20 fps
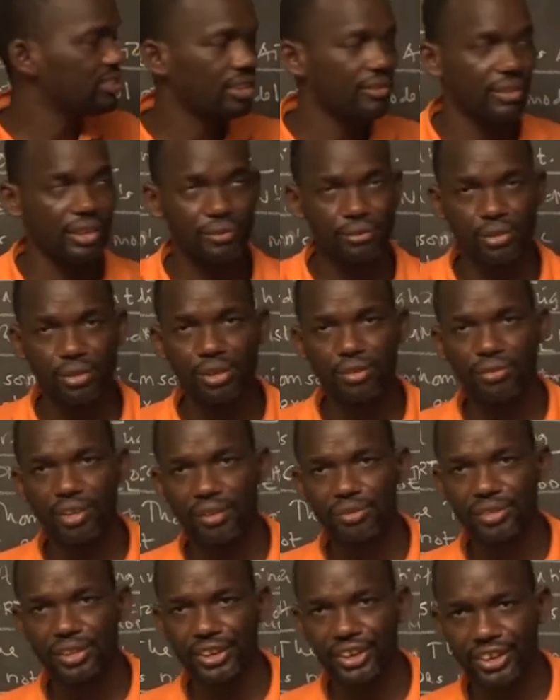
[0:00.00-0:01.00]
seven four
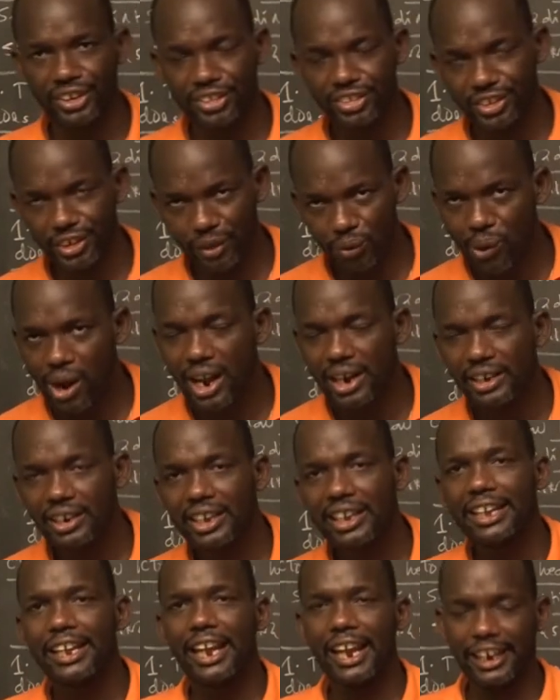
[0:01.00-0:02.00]
five three eight three one,
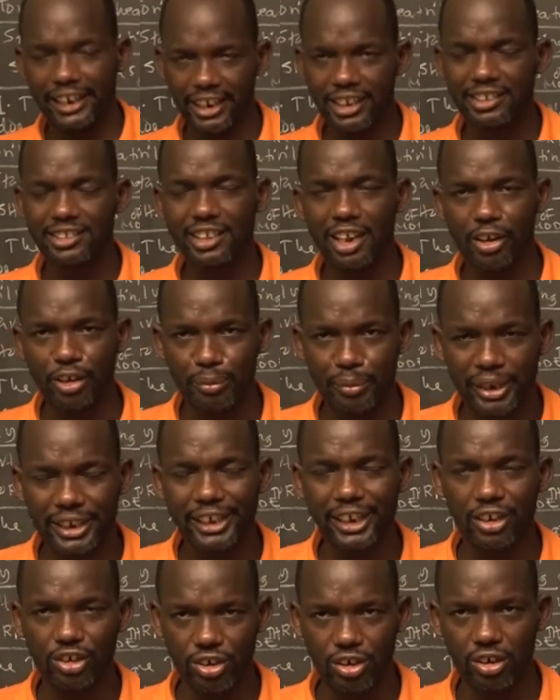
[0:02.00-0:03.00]
and then I'll make
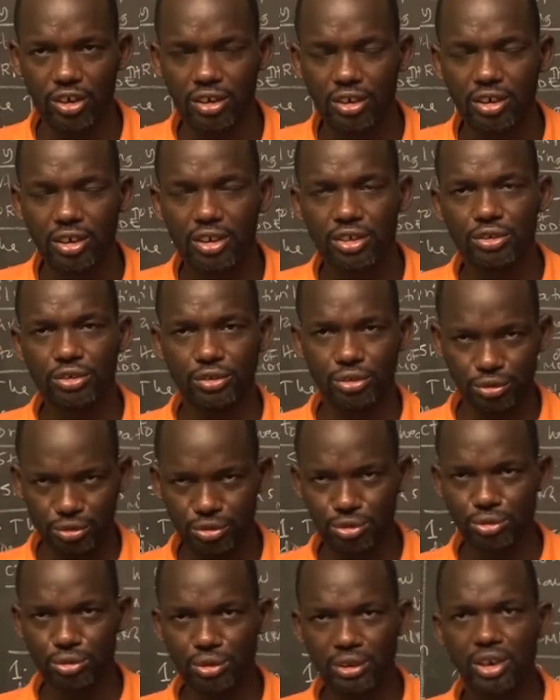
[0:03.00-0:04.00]
a call to
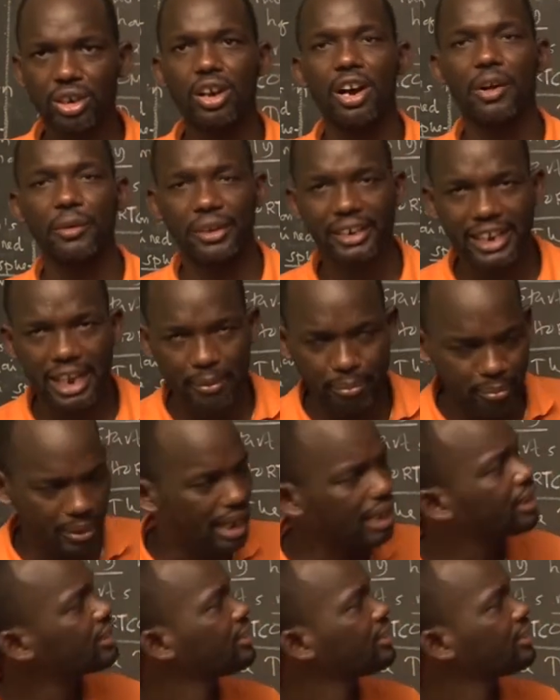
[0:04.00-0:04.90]
you. I'll come back.